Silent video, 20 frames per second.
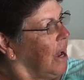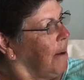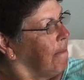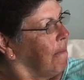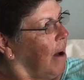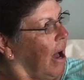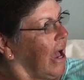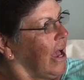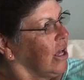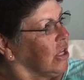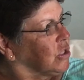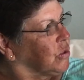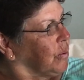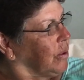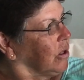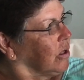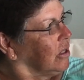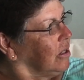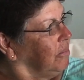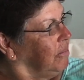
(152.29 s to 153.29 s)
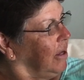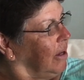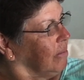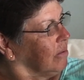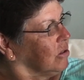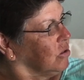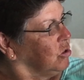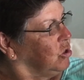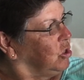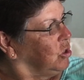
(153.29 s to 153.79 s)
miles we were going to be able
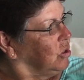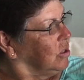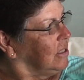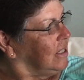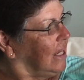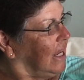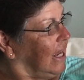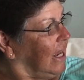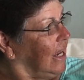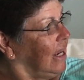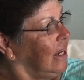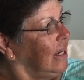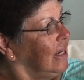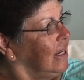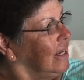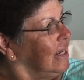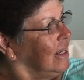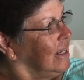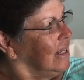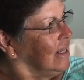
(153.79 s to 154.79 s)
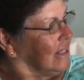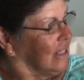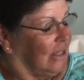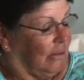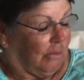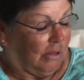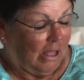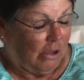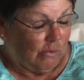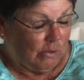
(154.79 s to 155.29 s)
to do a day. Uh-huh.
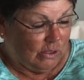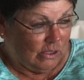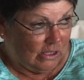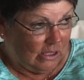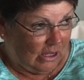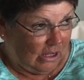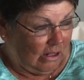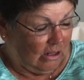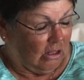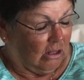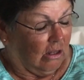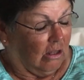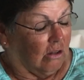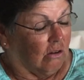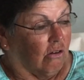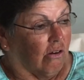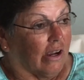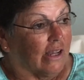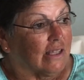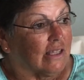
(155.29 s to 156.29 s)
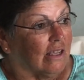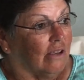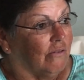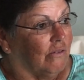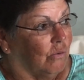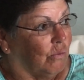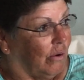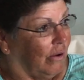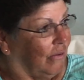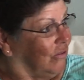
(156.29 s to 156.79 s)
Some of that was a little aggressive,
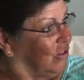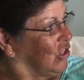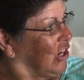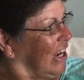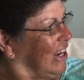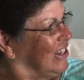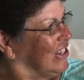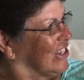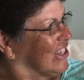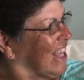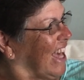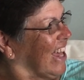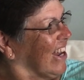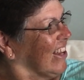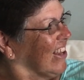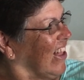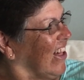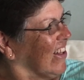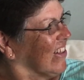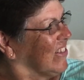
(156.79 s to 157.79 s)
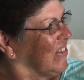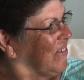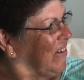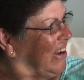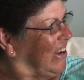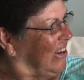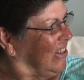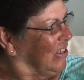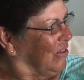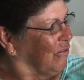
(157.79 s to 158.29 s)
and we've changed that along yeah. the
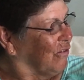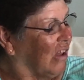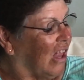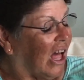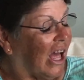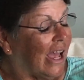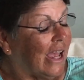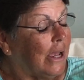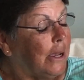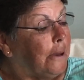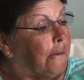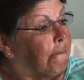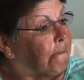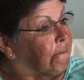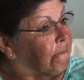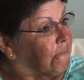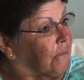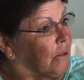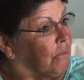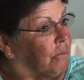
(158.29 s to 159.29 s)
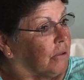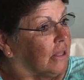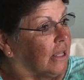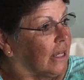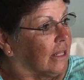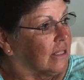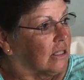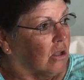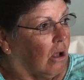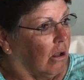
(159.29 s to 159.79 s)
way on the fly. But
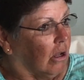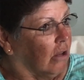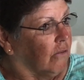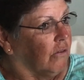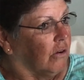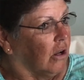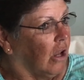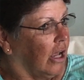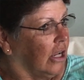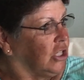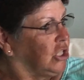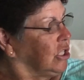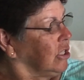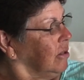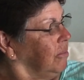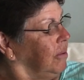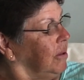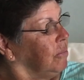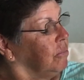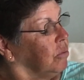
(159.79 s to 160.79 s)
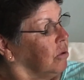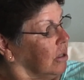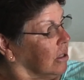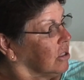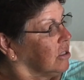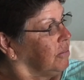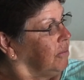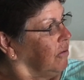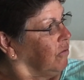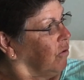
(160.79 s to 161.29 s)
that's all of our lodging had been
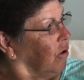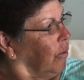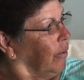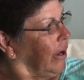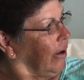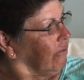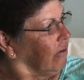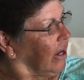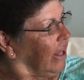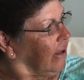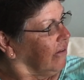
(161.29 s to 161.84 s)
booked before. I saw